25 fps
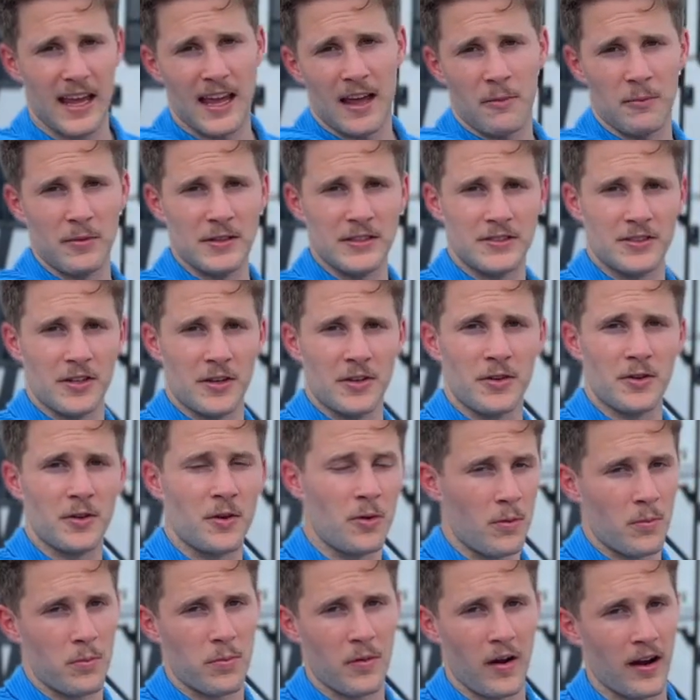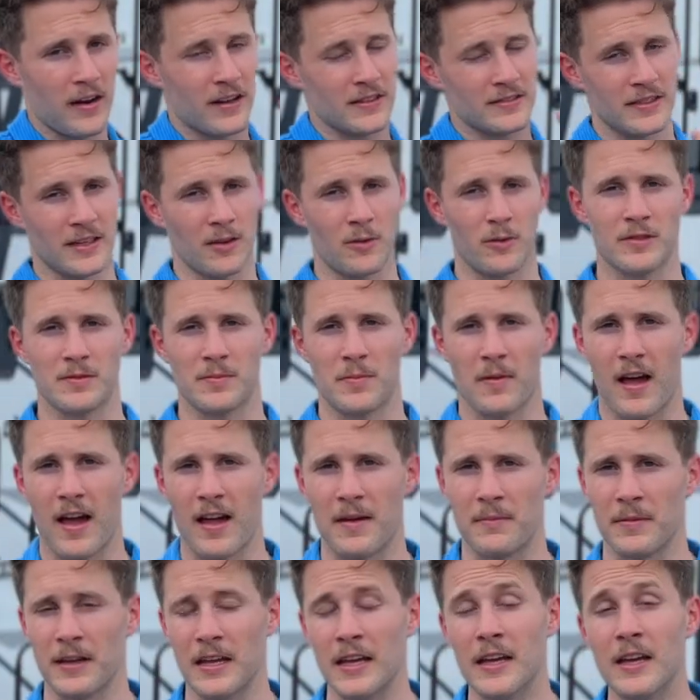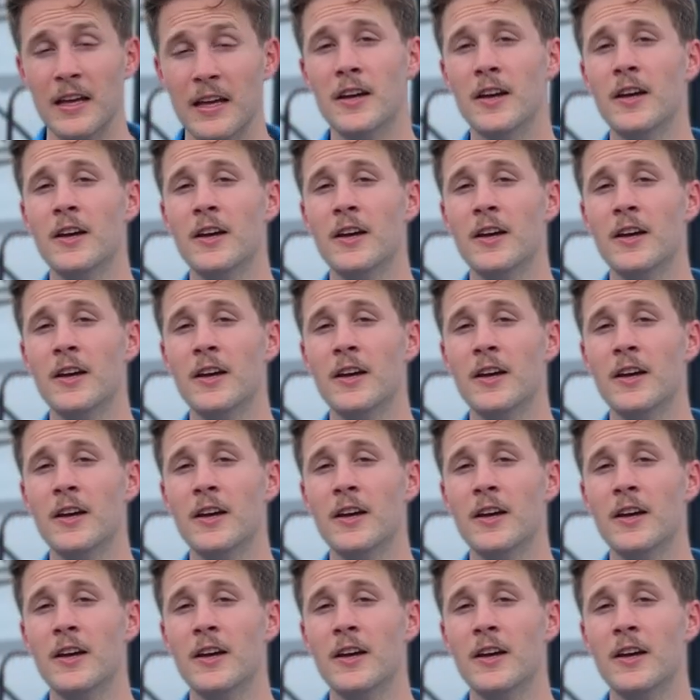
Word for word: and we show you cool products like what's behind me.